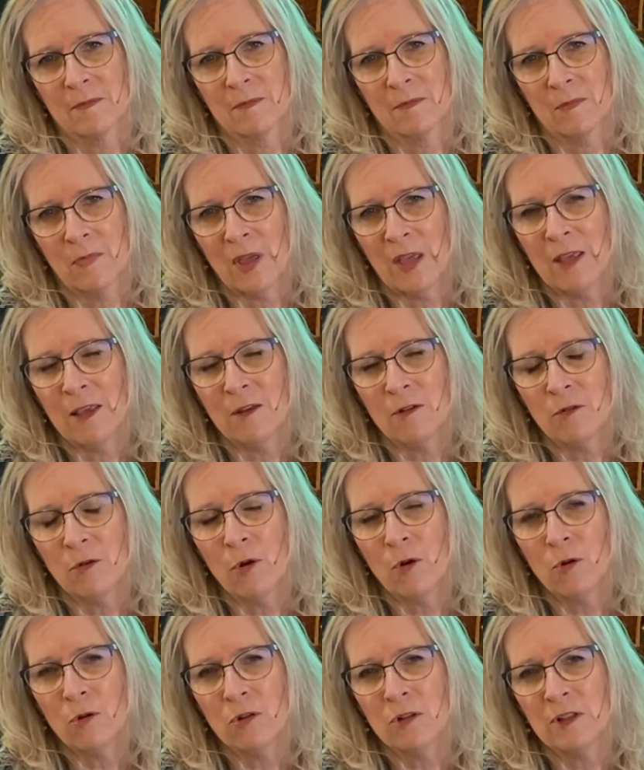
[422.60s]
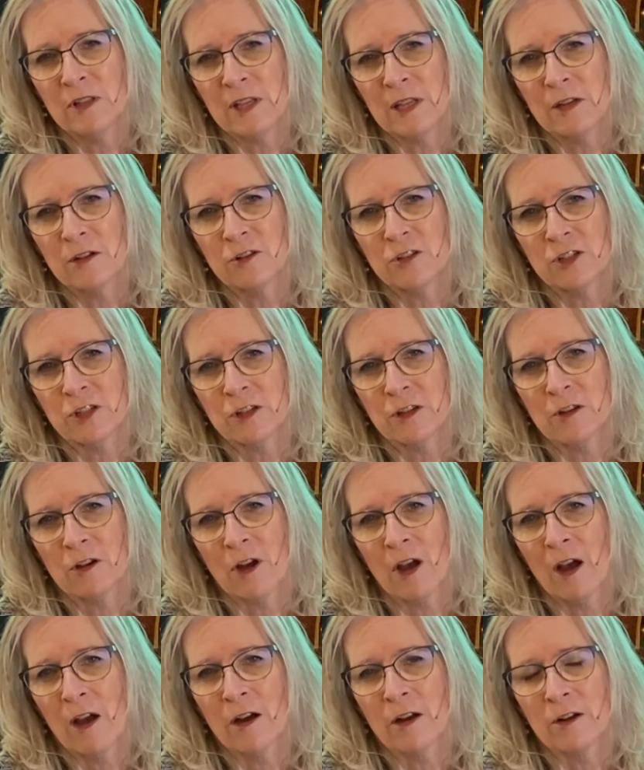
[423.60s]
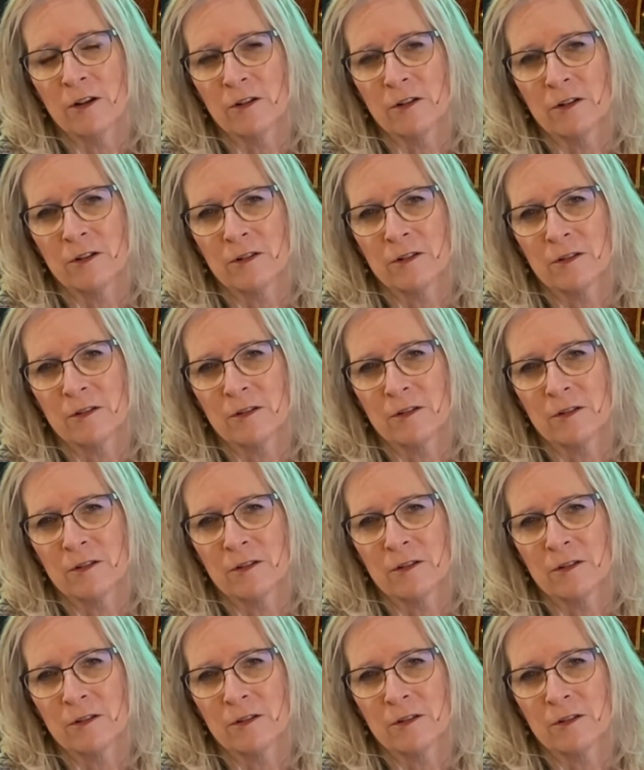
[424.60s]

May you hold near to your heart